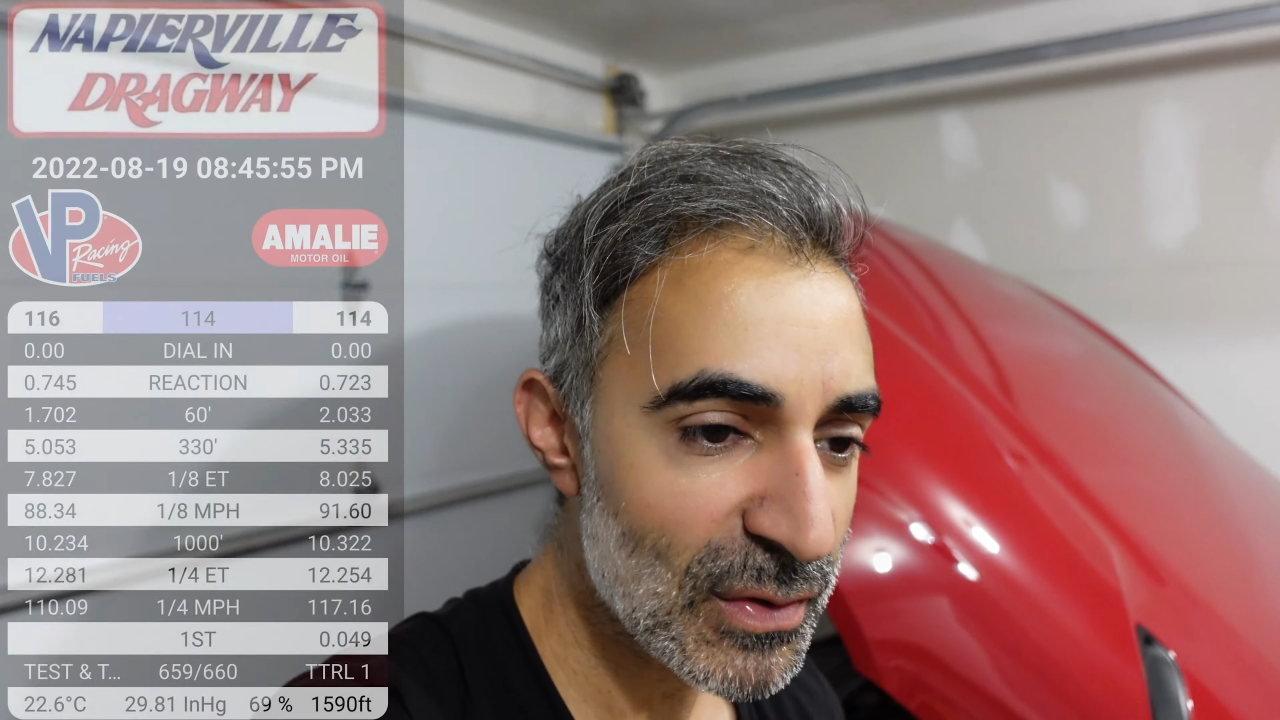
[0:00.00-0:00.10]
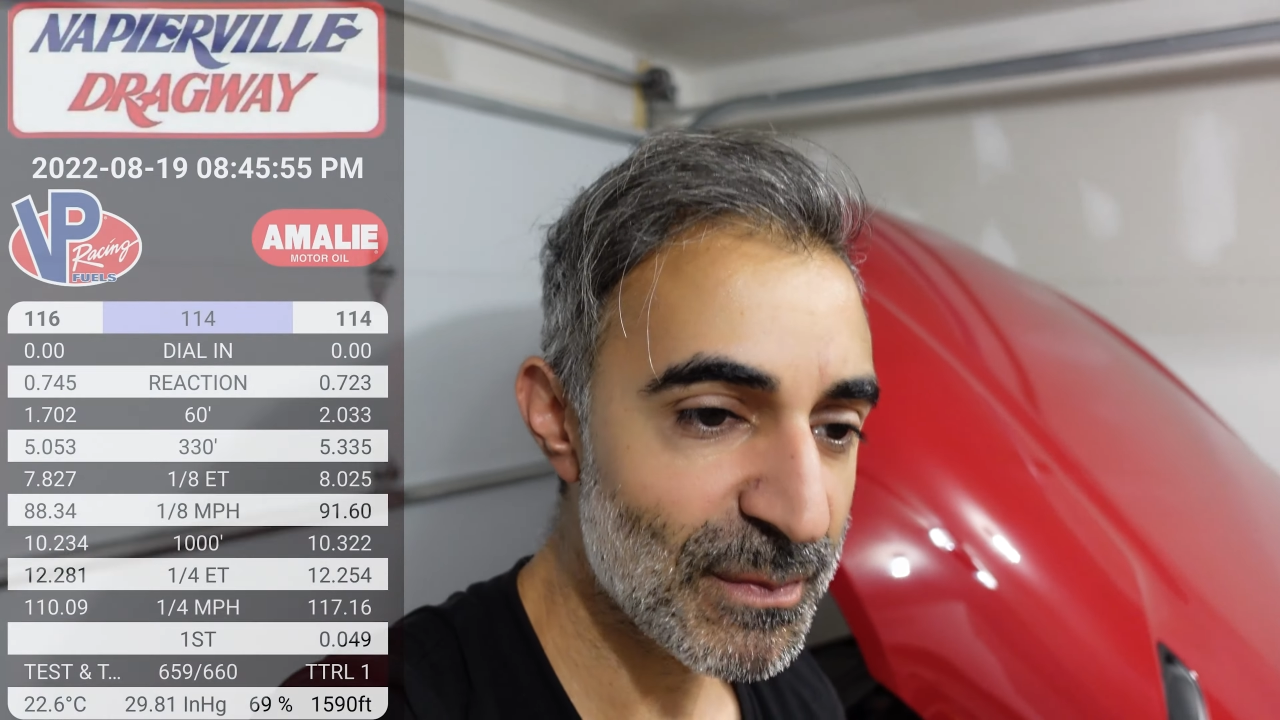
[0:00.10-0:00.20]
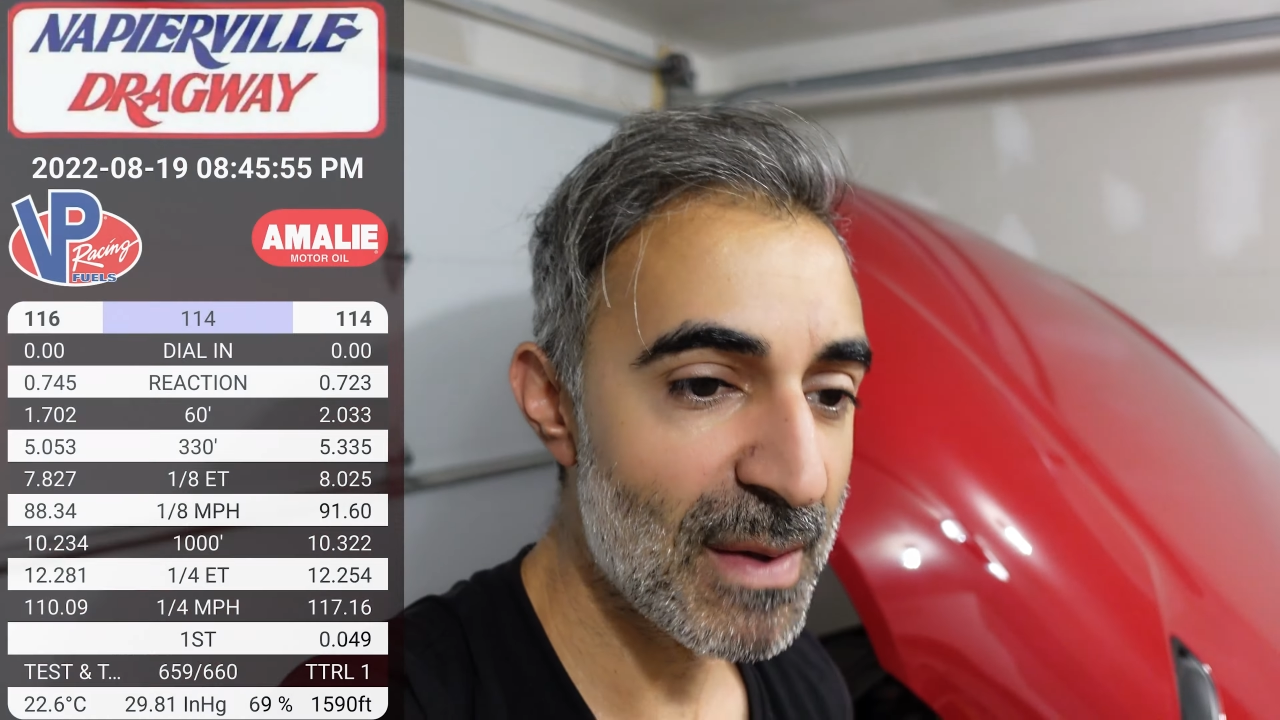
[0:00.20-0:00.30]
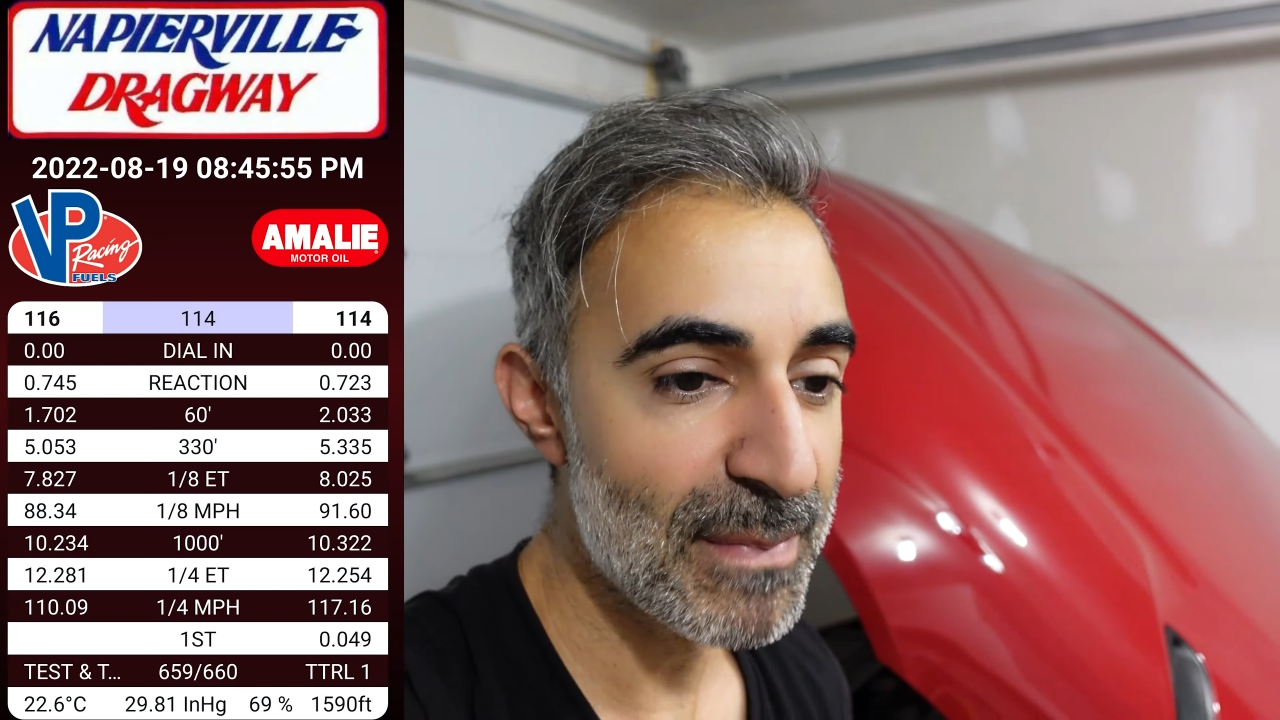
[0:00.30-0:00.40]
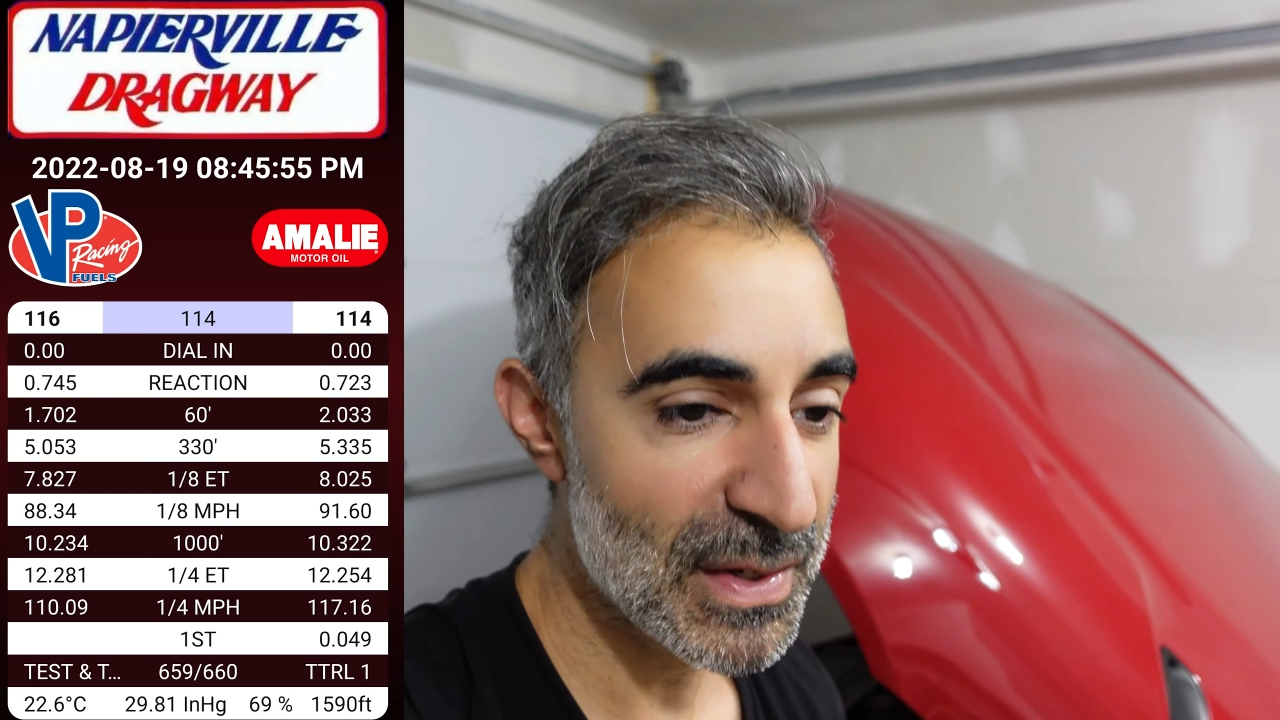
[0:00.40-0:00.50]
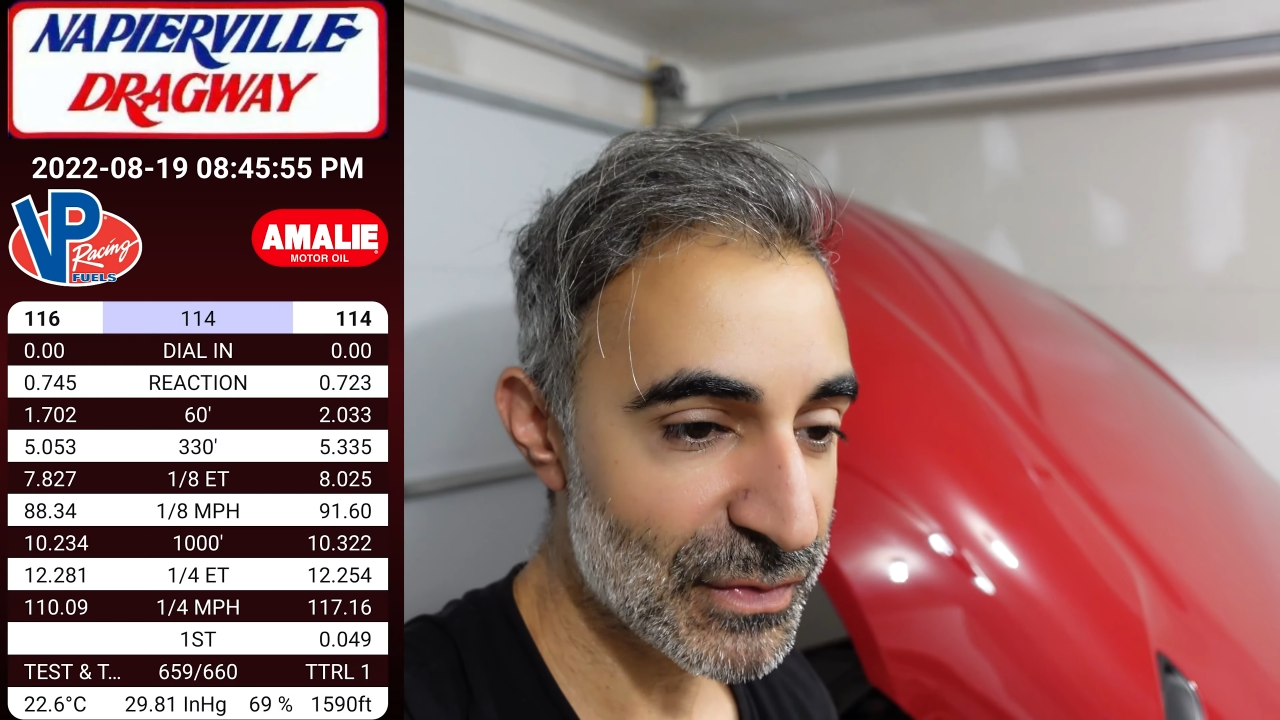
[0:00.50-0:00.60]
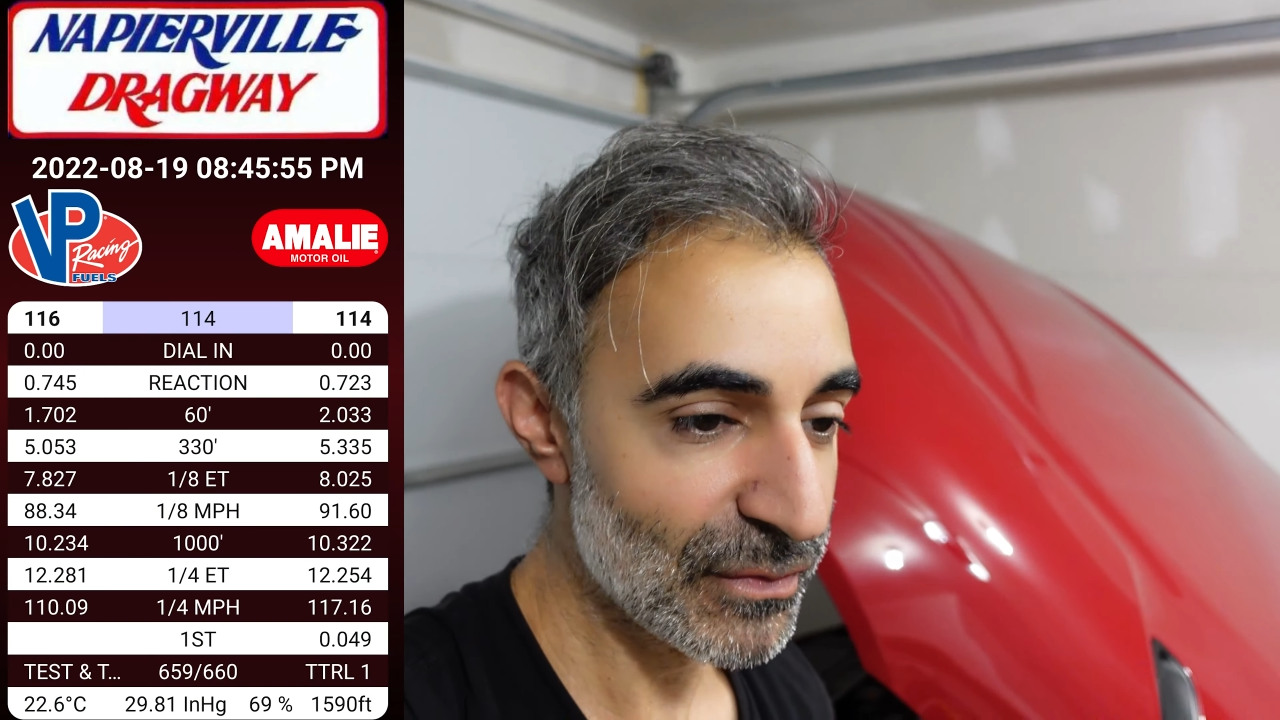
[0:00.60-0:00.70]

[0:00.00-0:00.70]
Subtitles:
was my best